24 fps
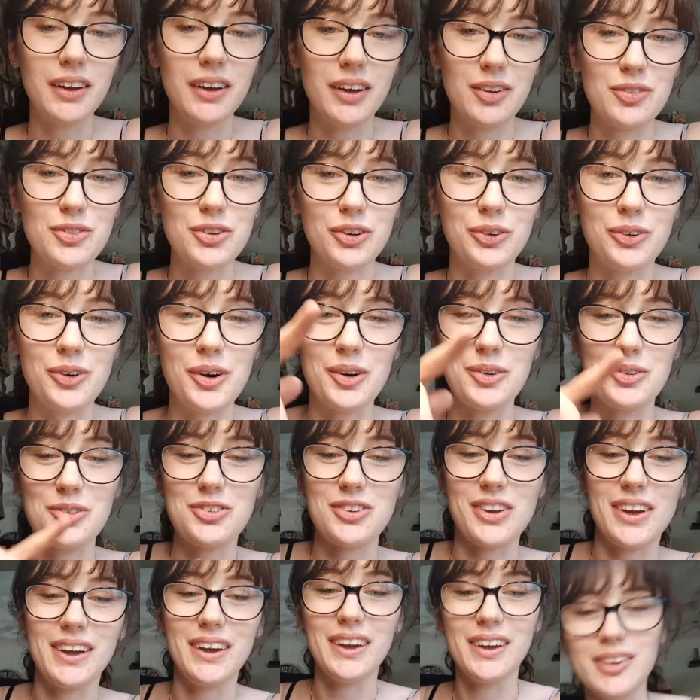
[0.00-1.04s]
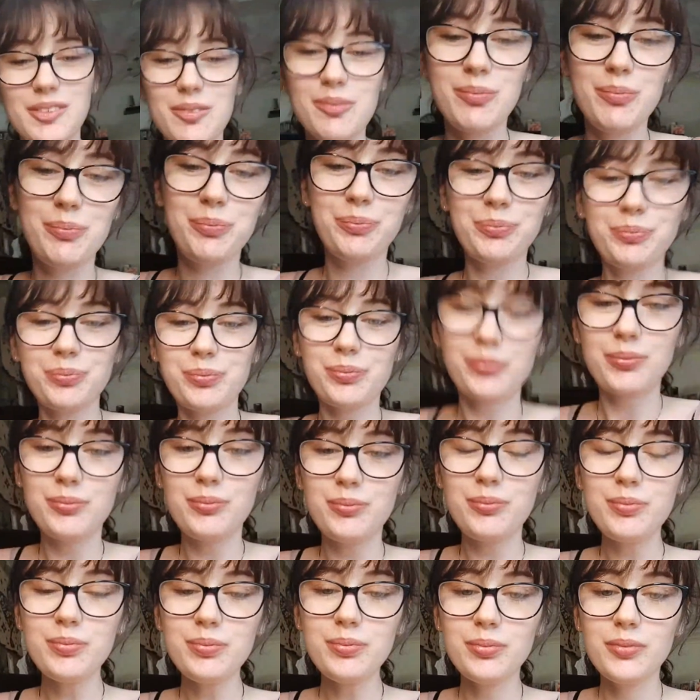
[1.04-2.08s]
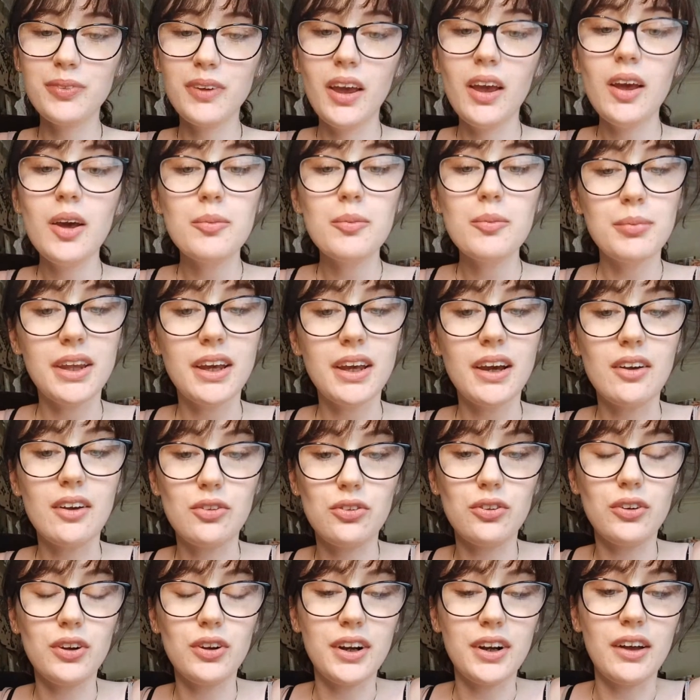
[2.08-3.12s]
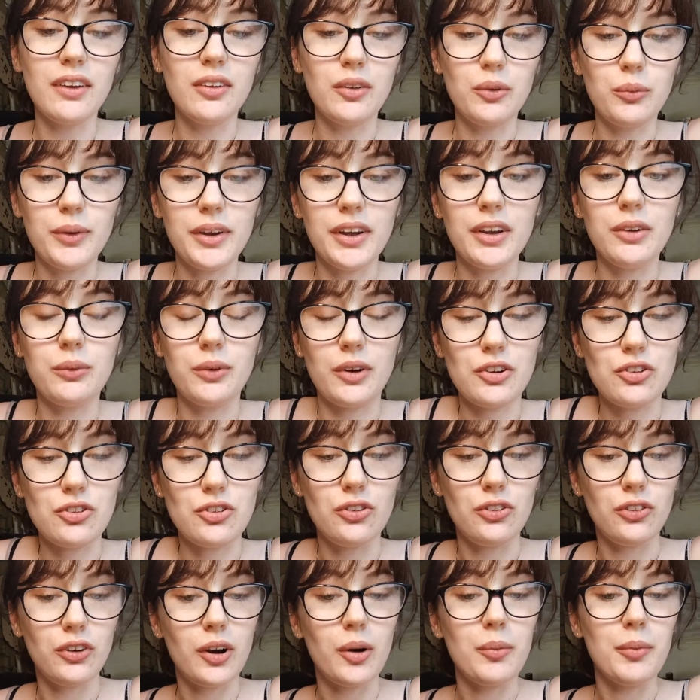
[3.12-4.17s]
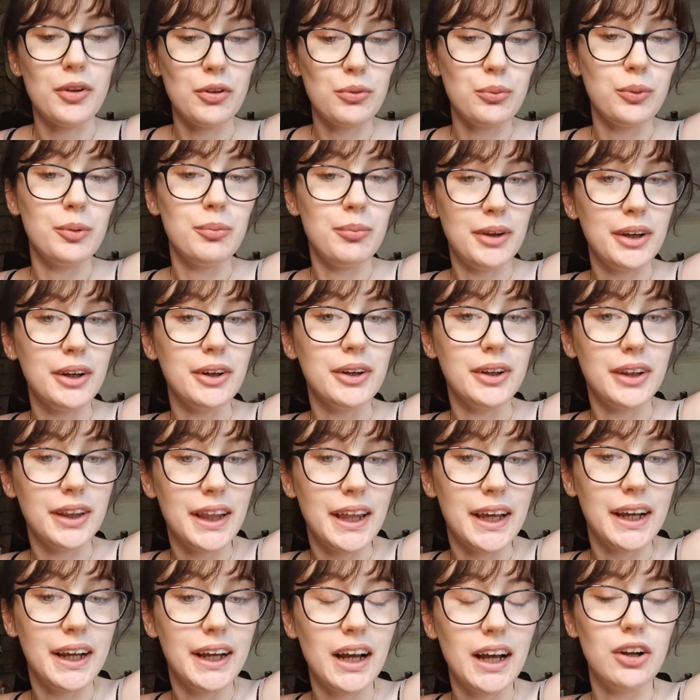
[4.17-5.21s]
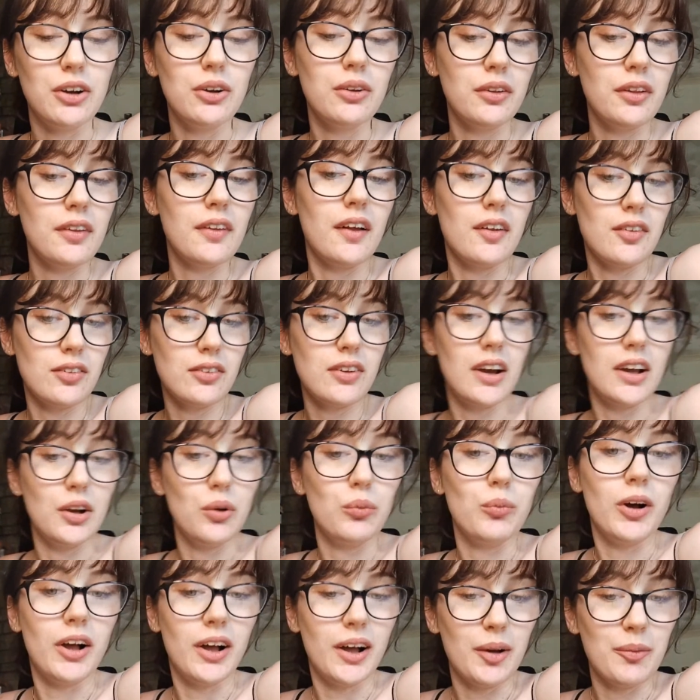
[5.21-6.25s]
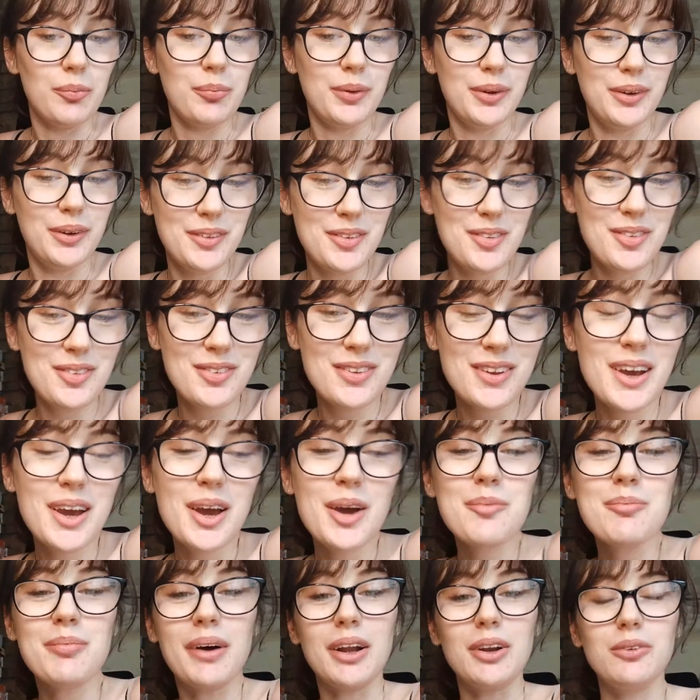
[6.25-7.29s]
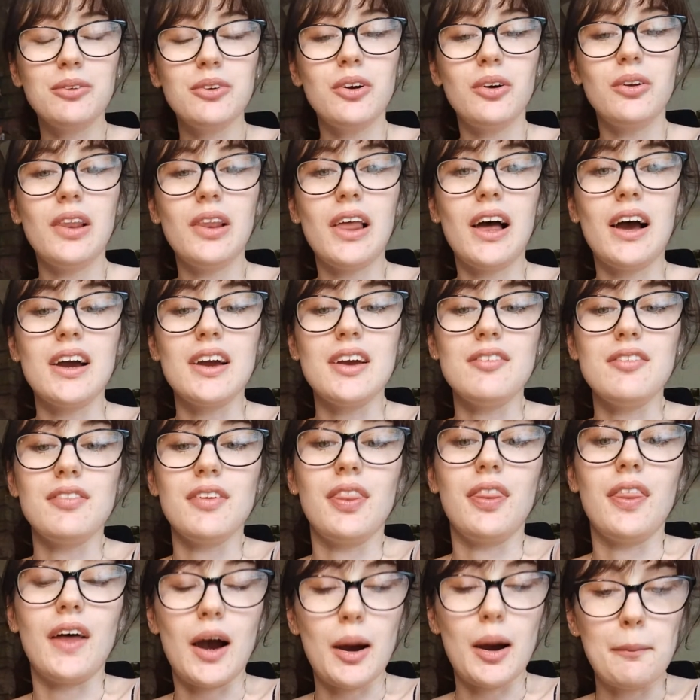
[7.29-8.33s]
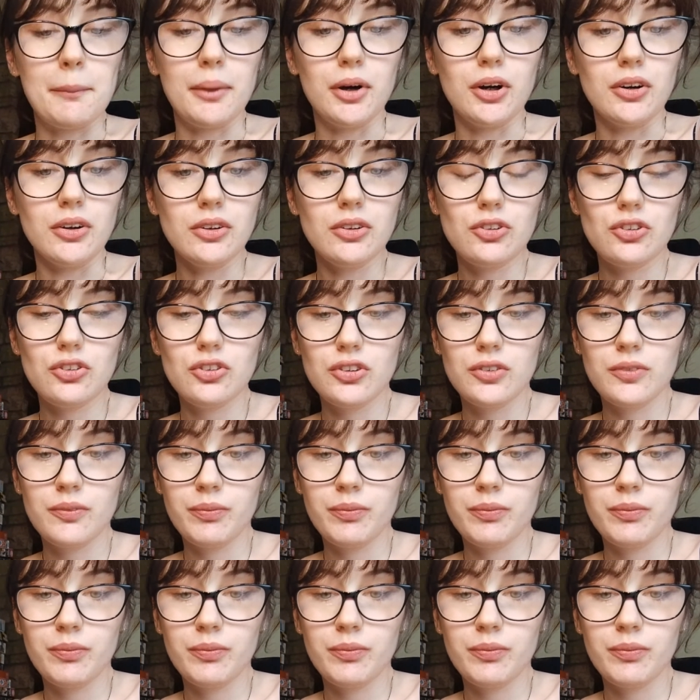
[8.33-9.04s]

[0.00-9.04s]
into crocheting. But yeah, sorting out the weird questions and comments would be a good thing. I know that that's kind of what happens, but I don't go live that much.